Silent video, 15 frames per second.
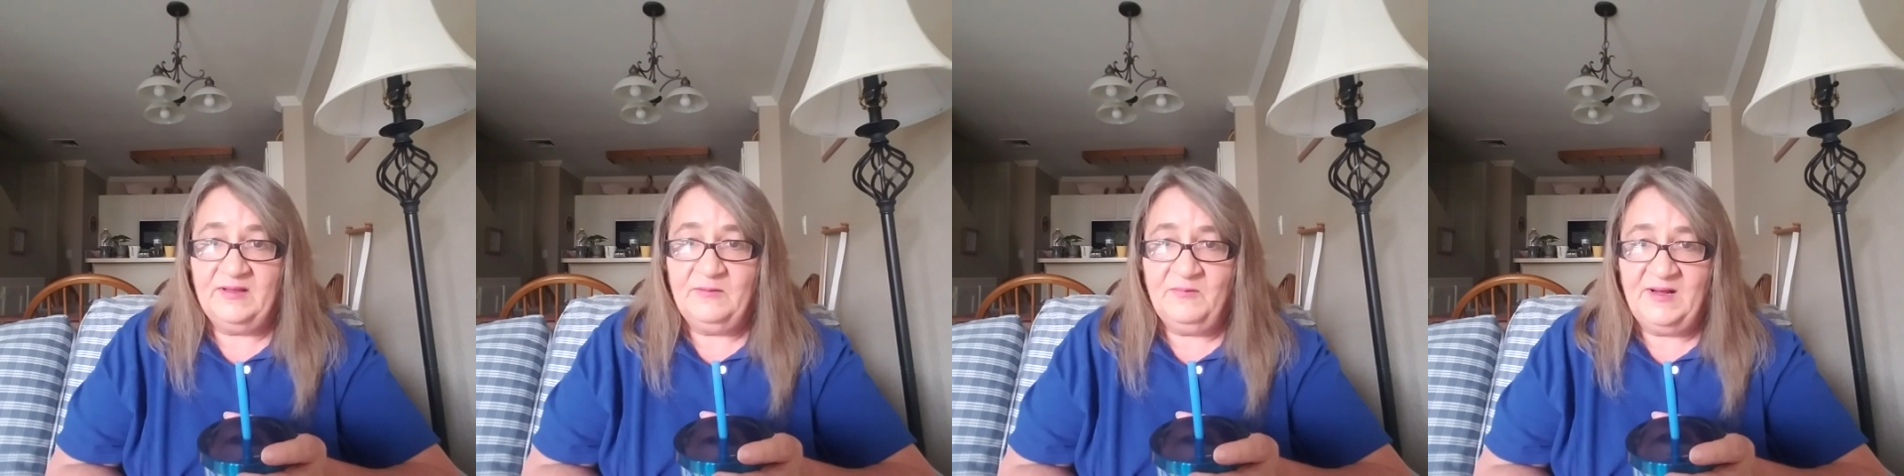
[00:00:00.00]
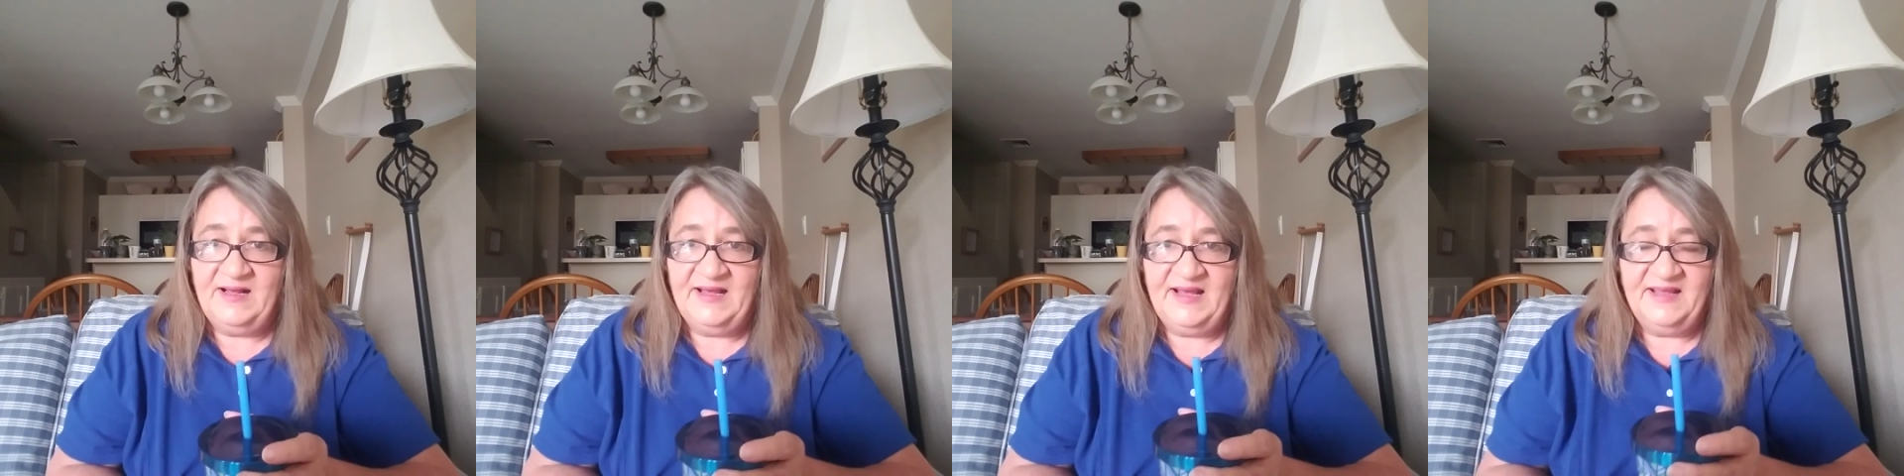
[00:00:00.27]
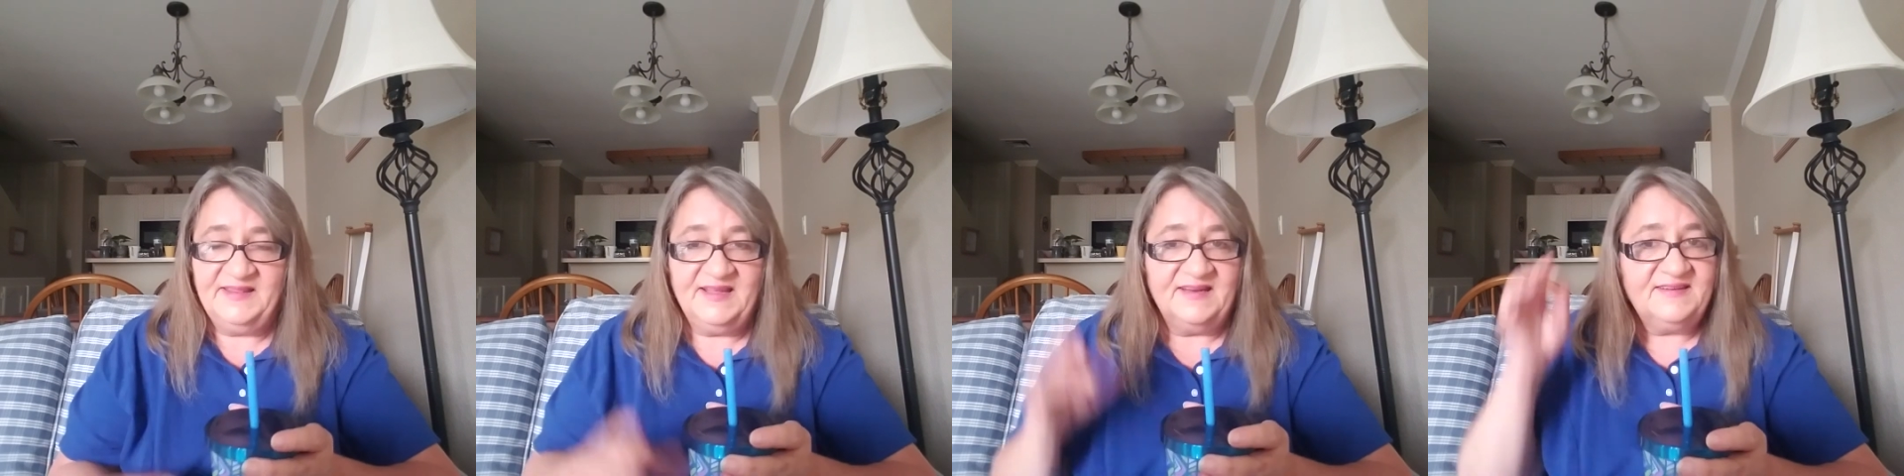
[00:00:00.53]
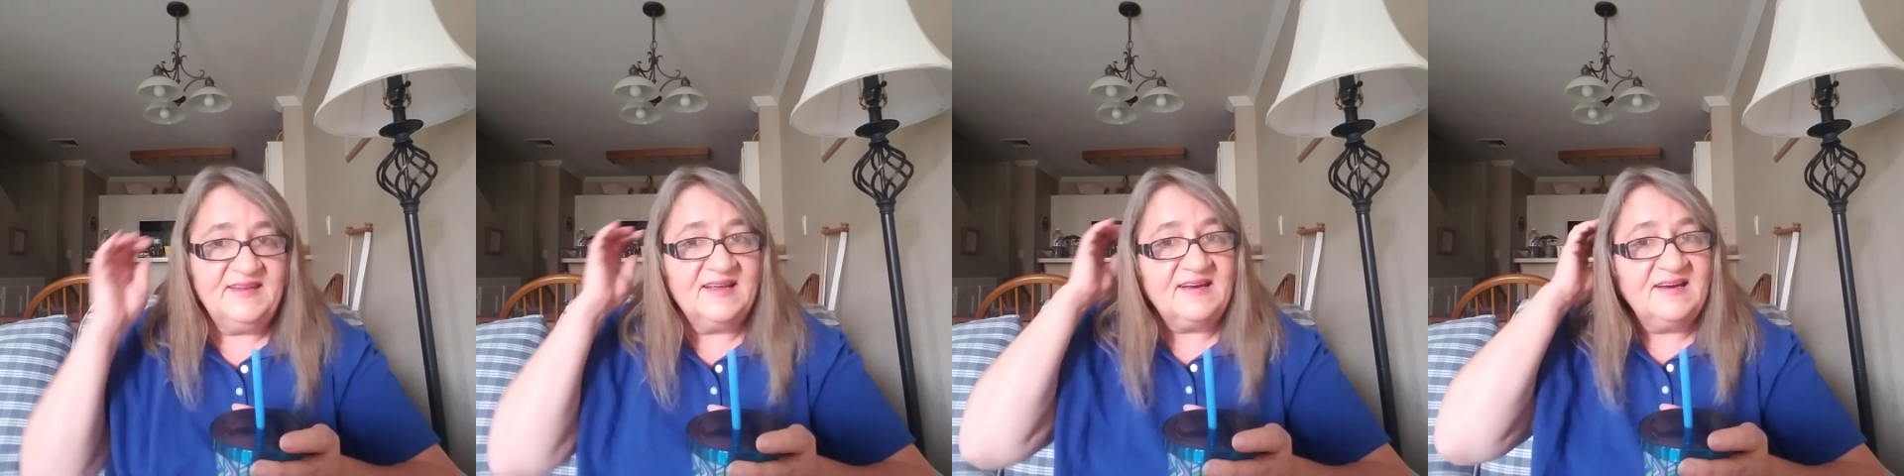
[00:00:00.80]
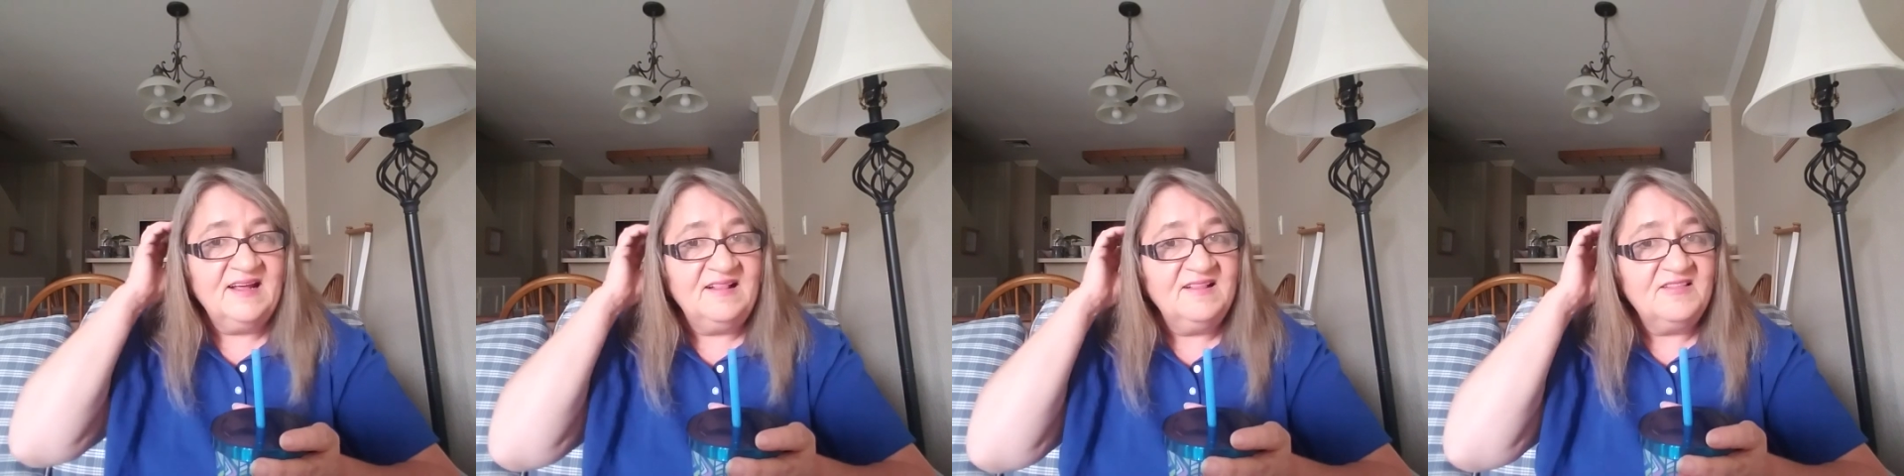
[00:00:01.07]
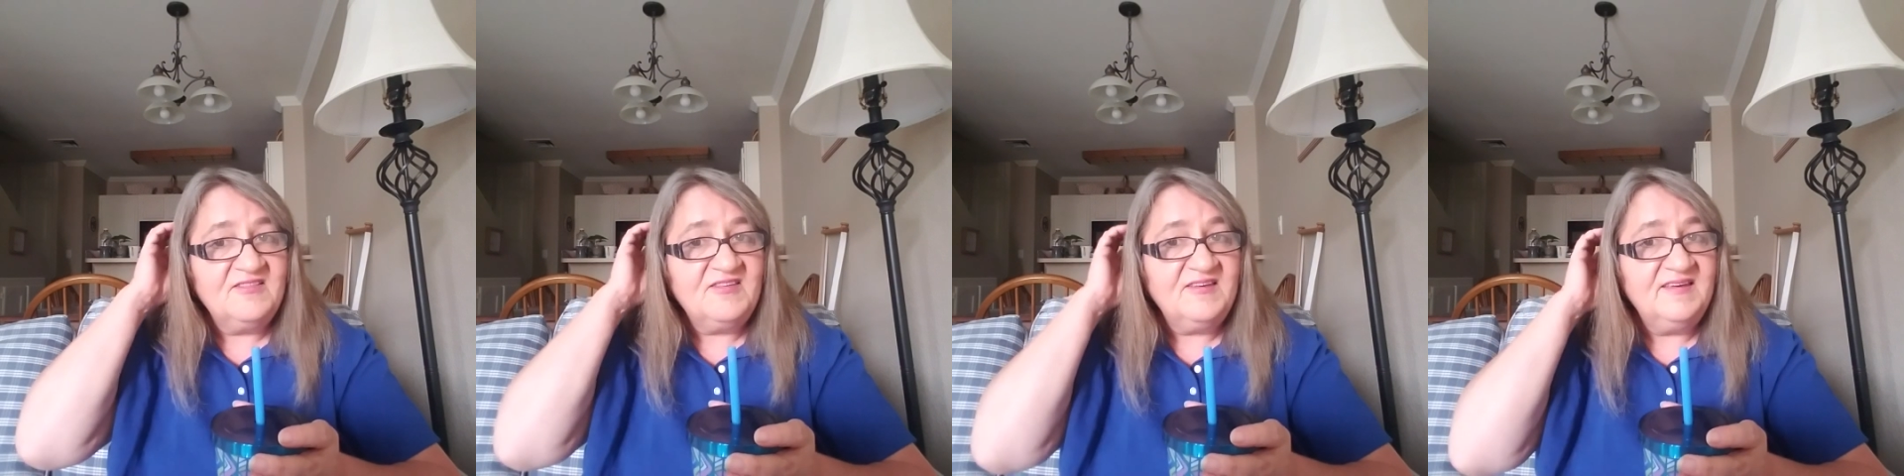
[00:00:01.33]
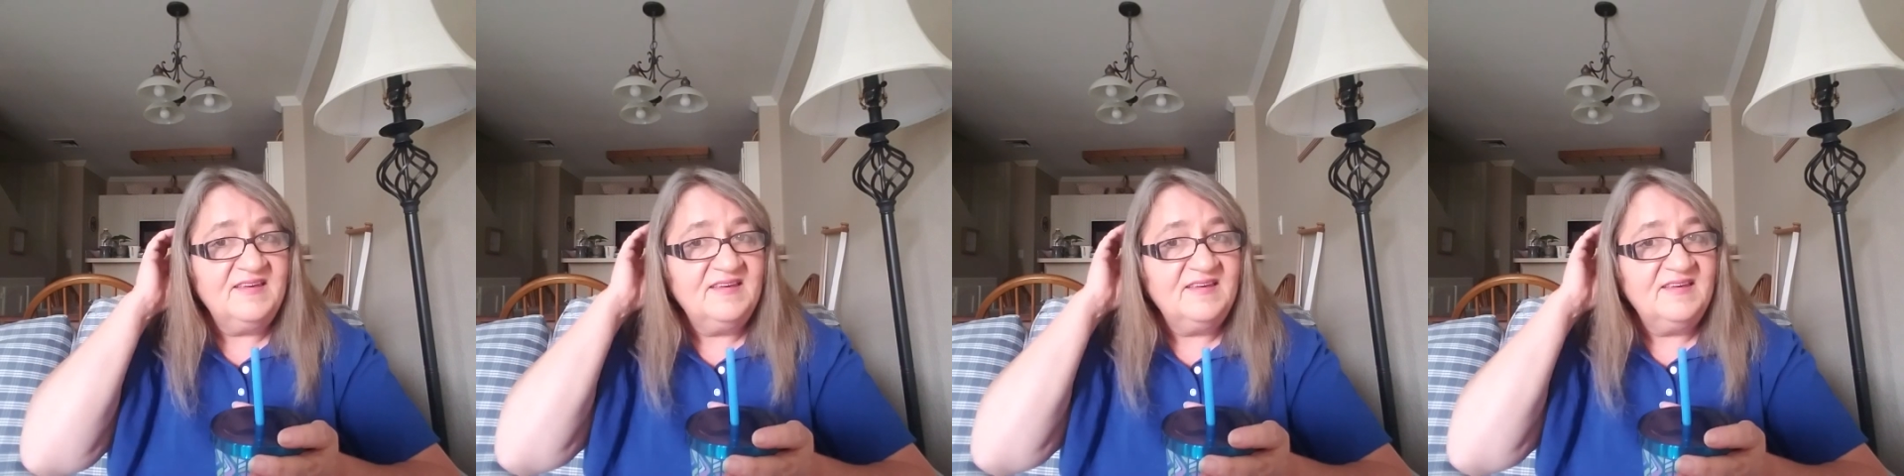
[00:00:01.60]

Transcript: why I had that technology